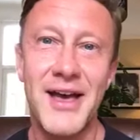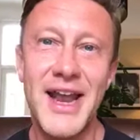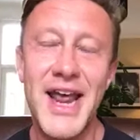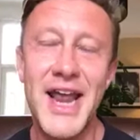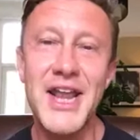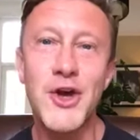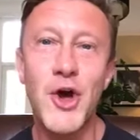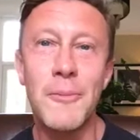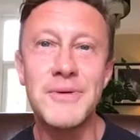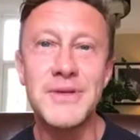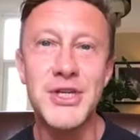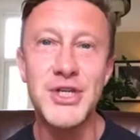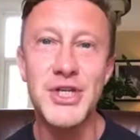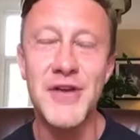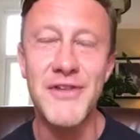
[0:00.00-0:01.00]
In any
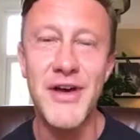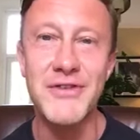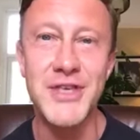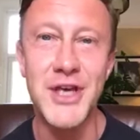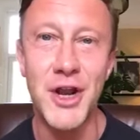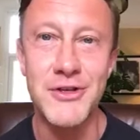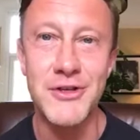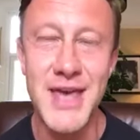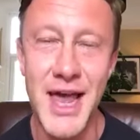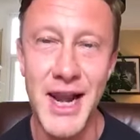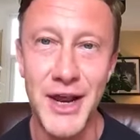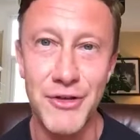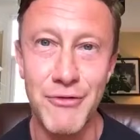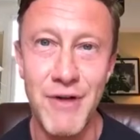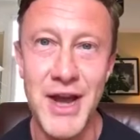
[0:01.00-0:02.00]
competition I've ever done on the telly
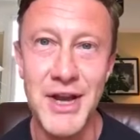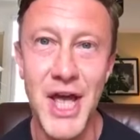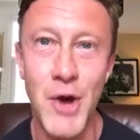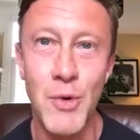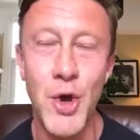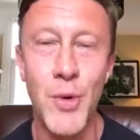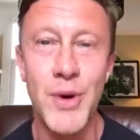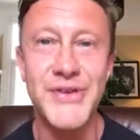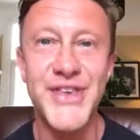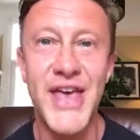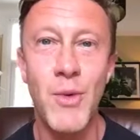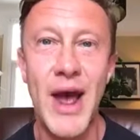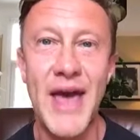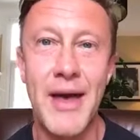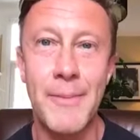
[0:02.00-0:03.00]
and the radio, we always say
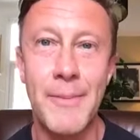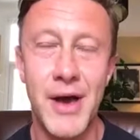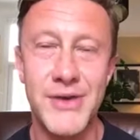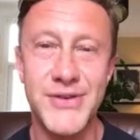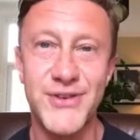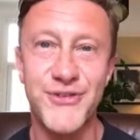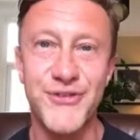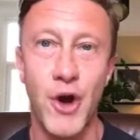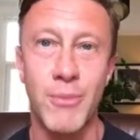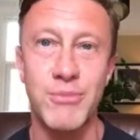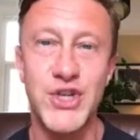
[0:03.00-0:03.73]
where that person's from.